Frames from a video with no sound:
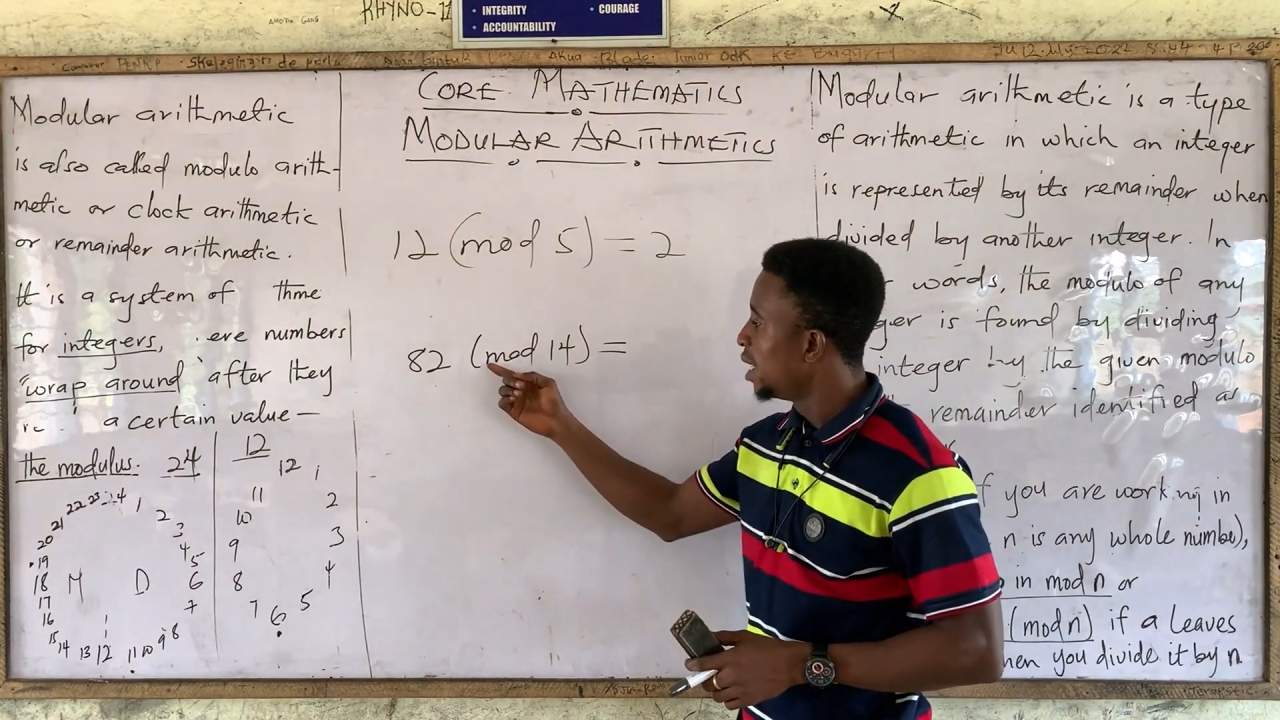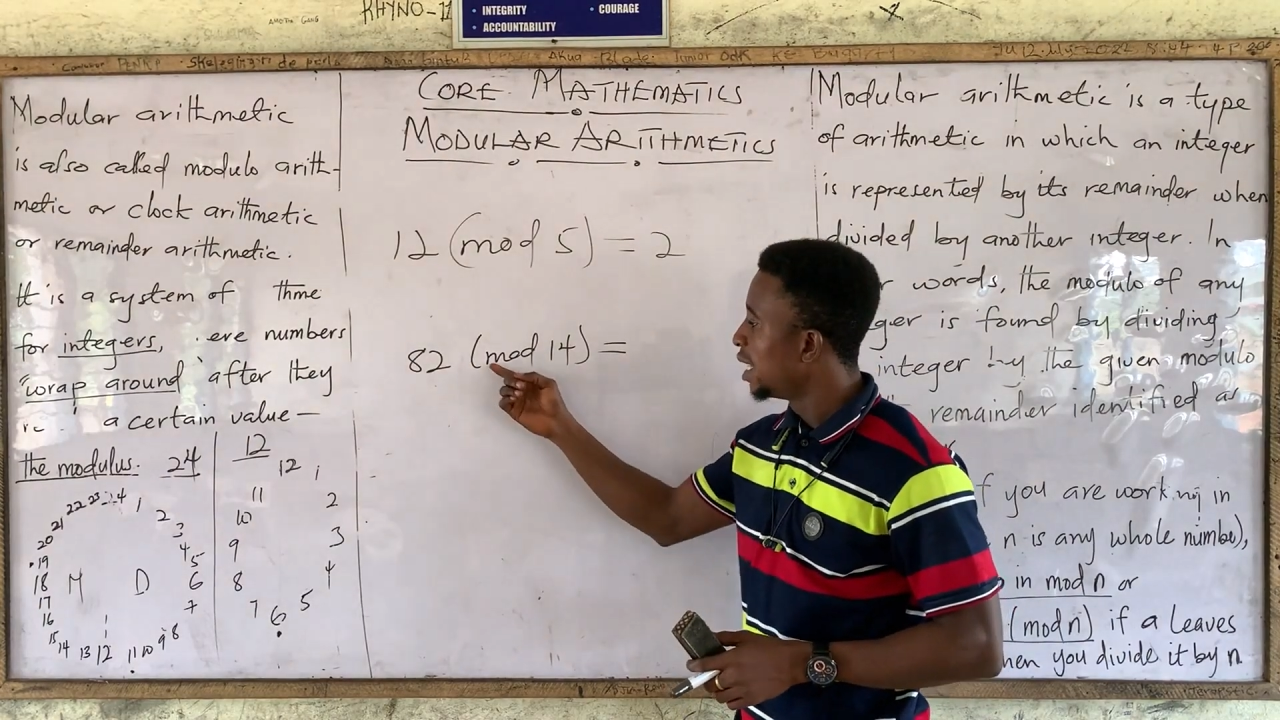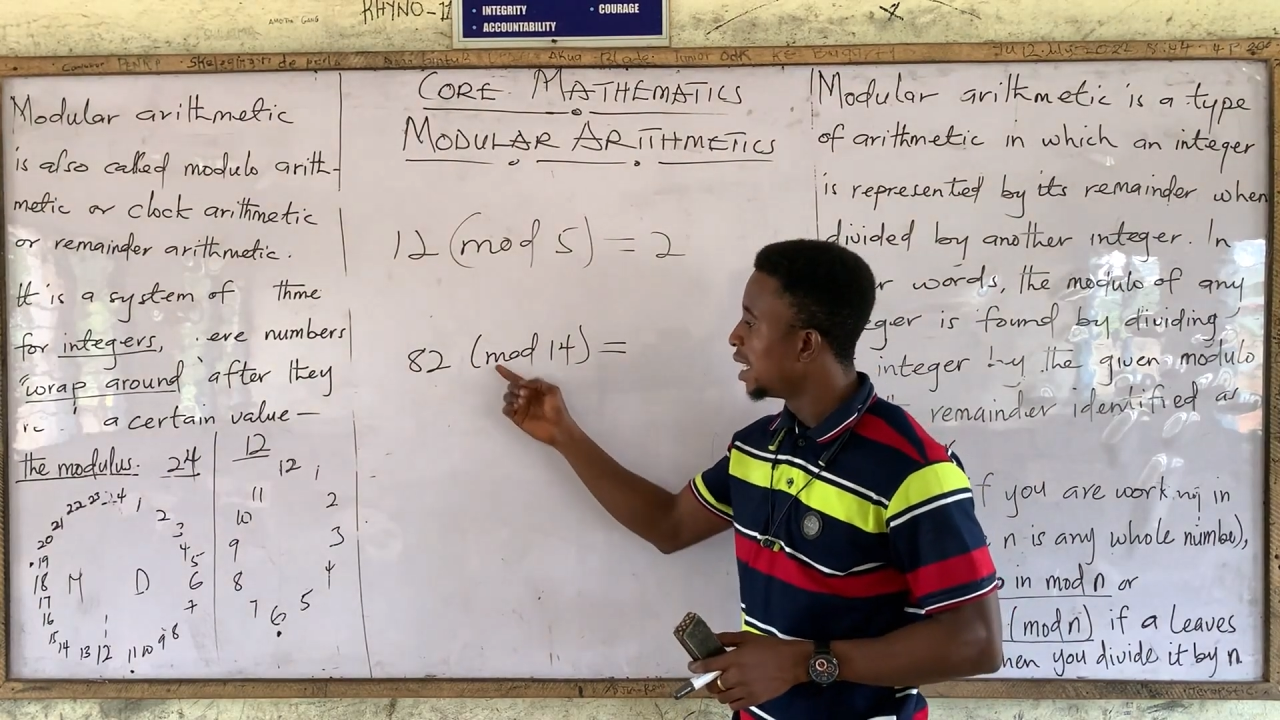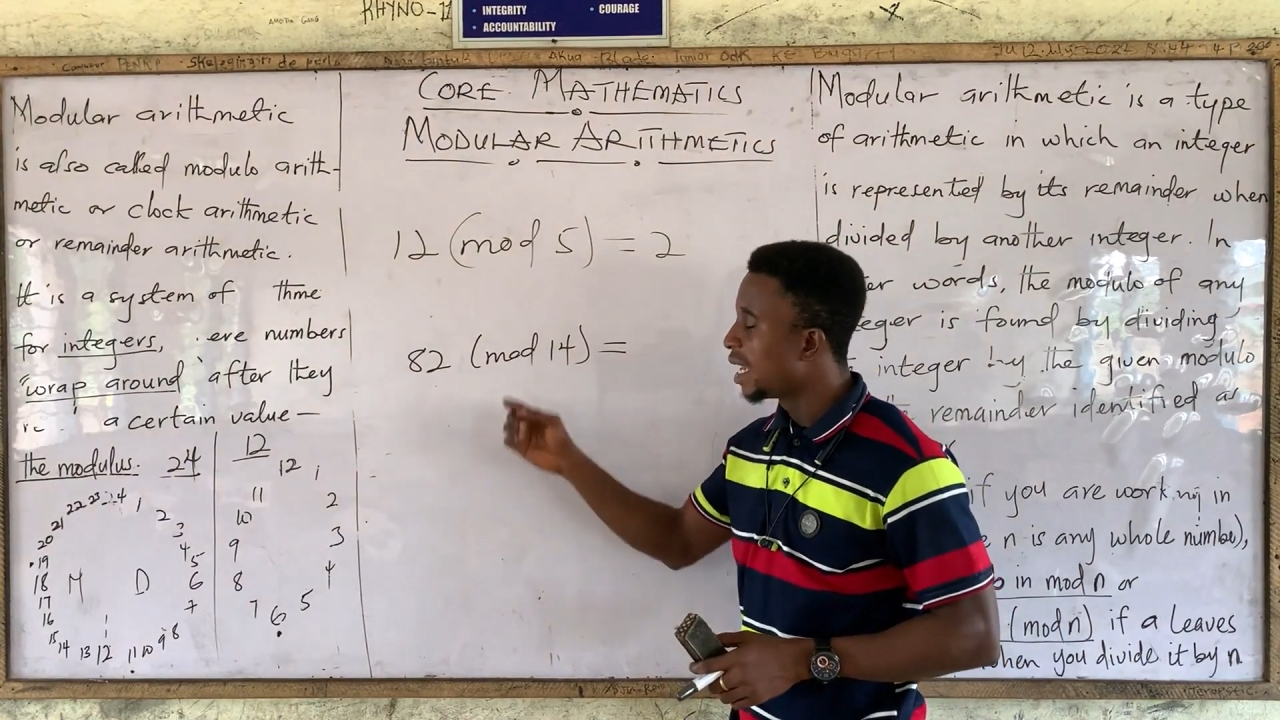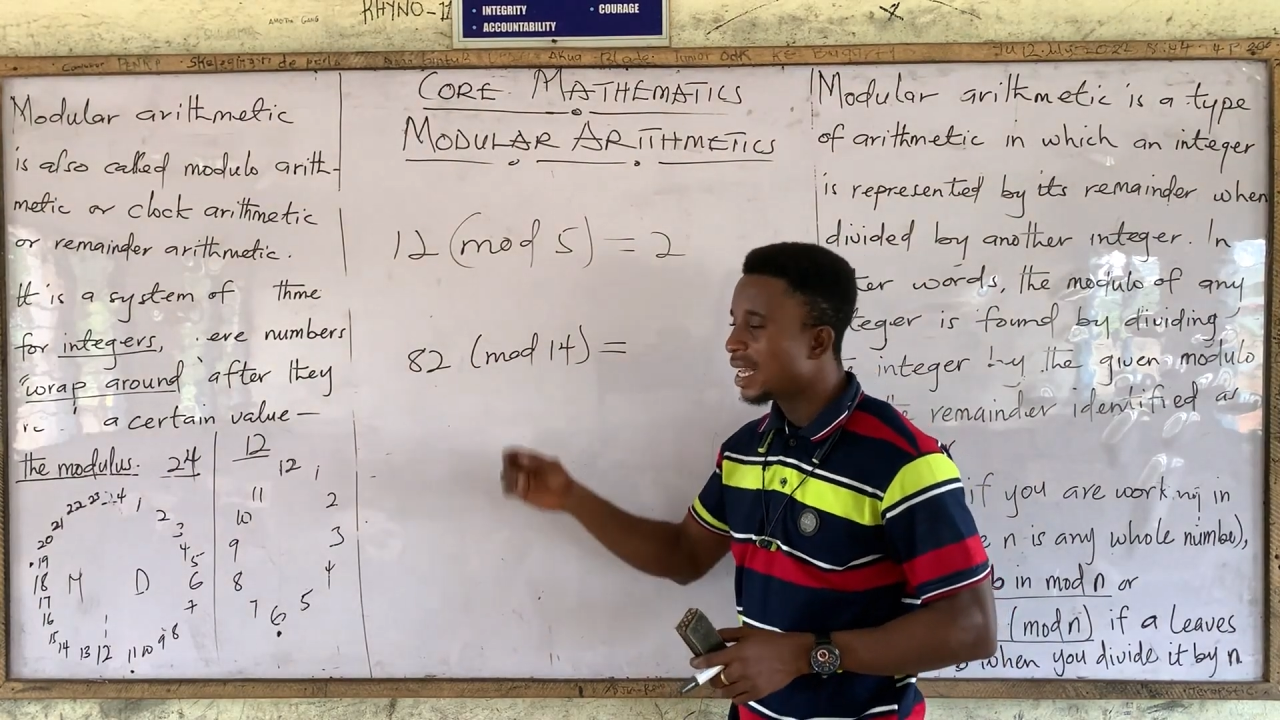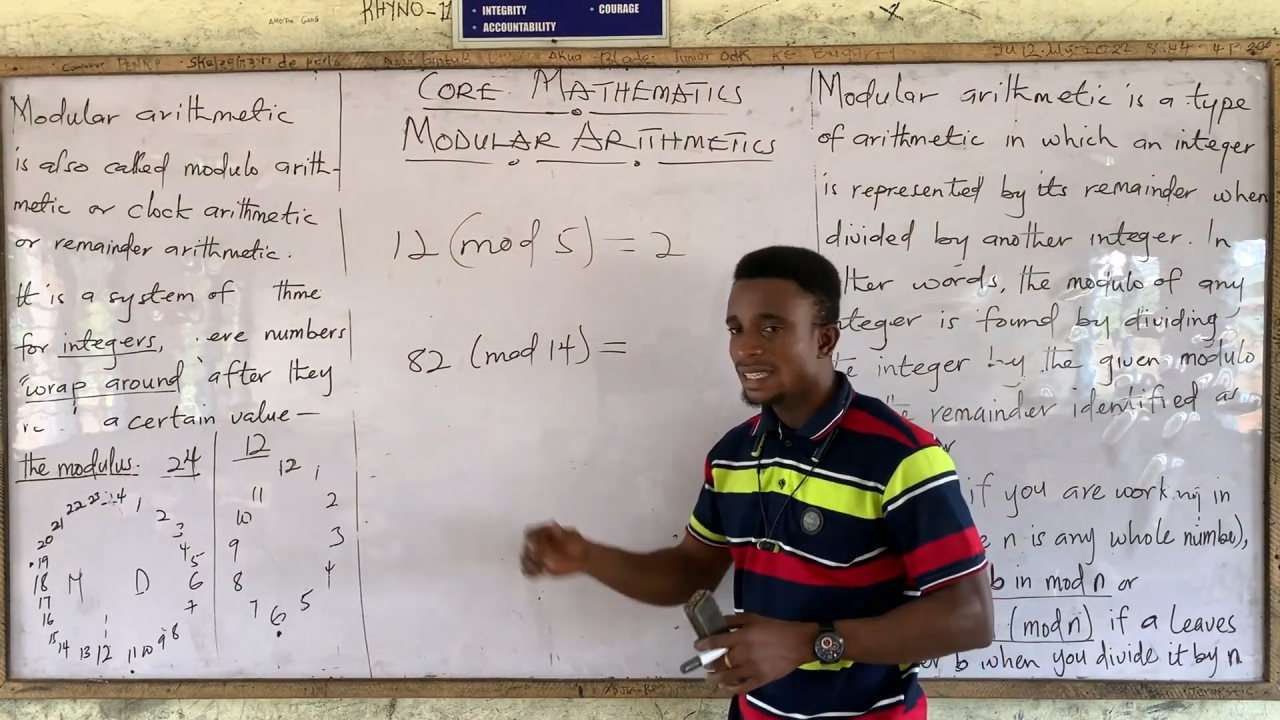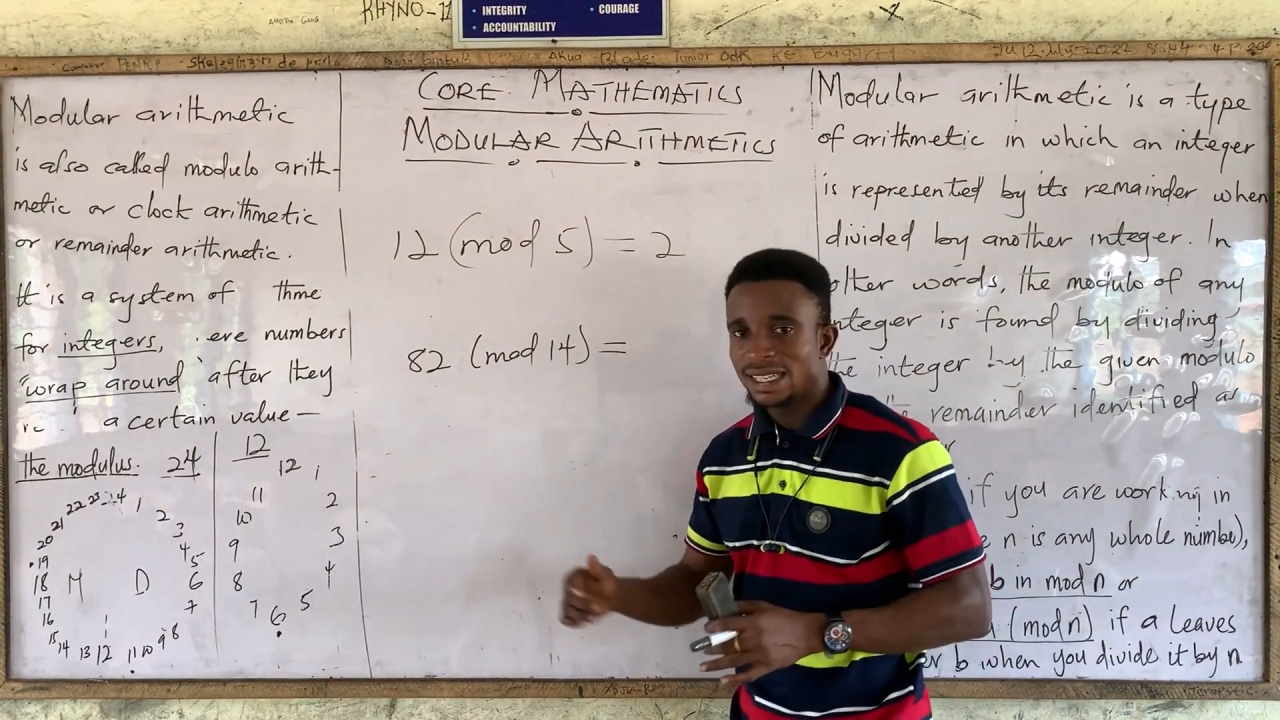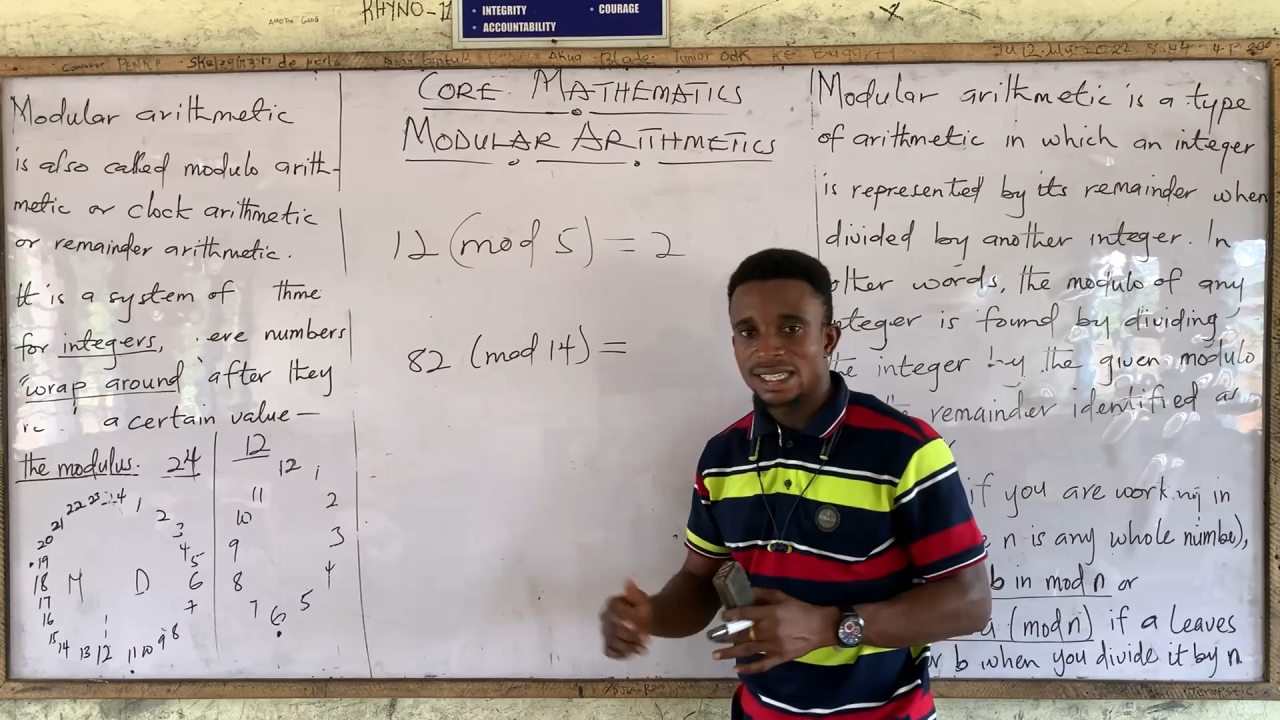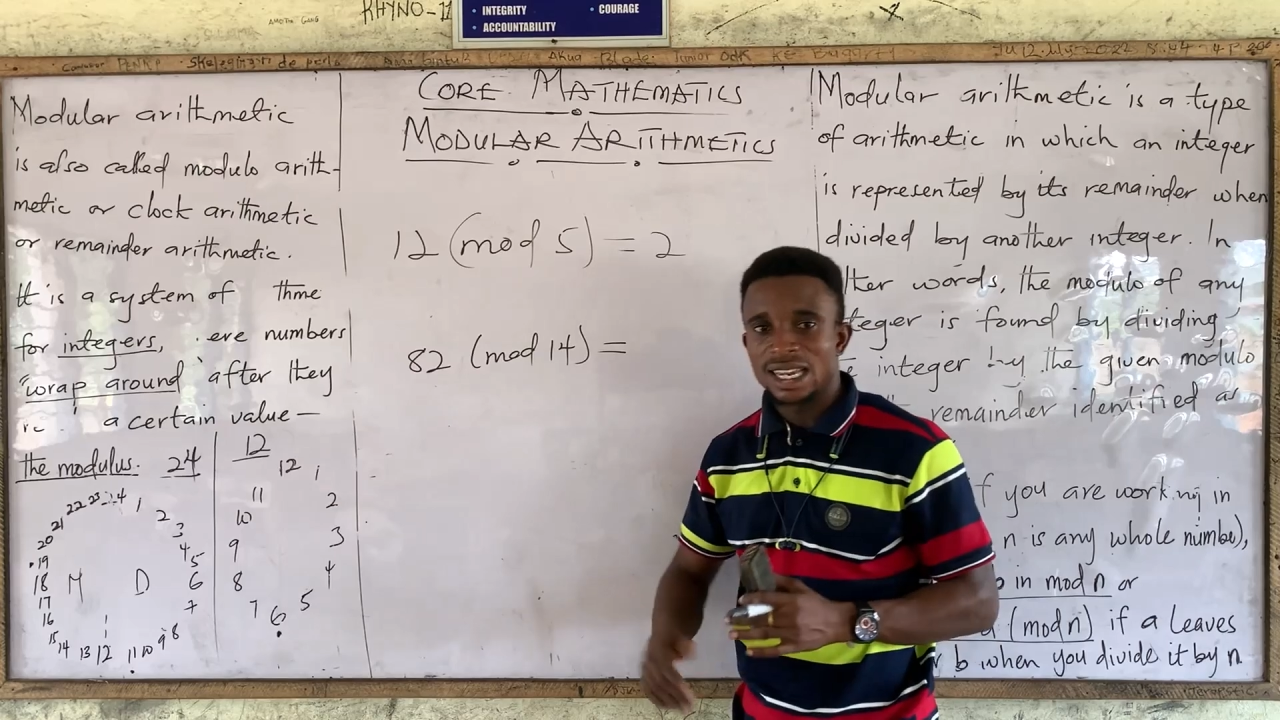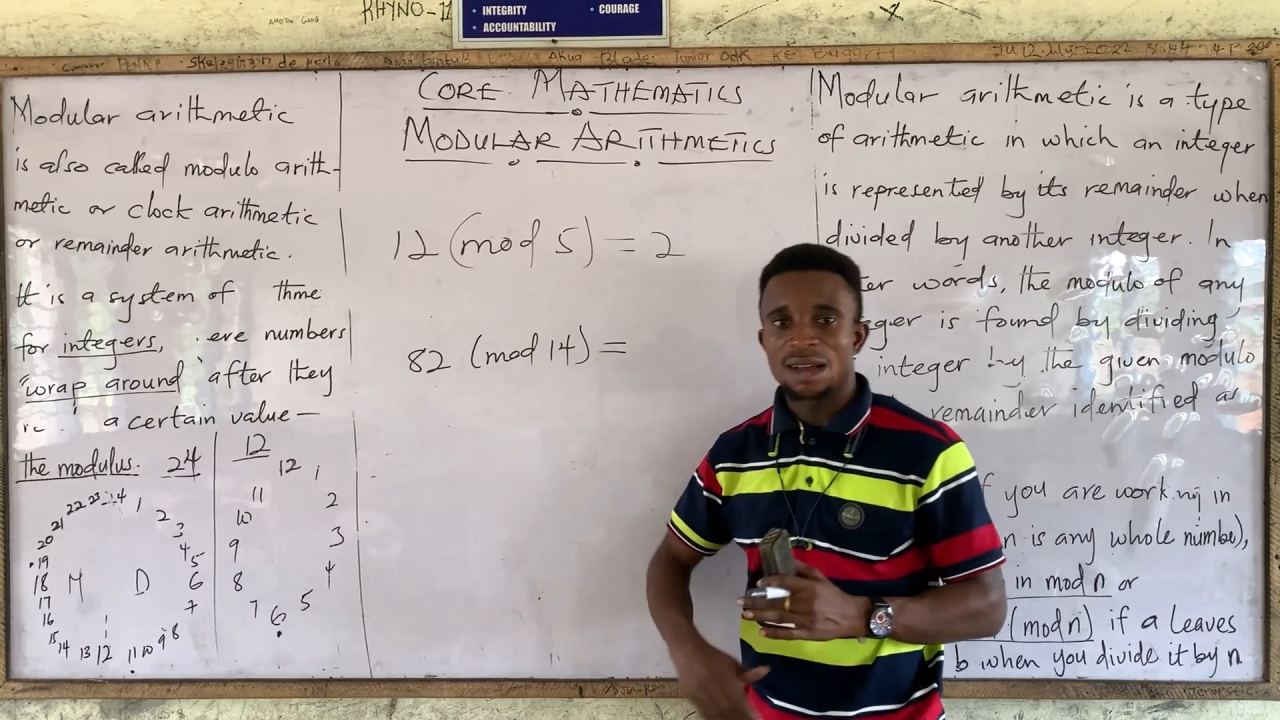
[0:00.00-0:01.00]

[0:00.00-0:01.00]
Meaning a certain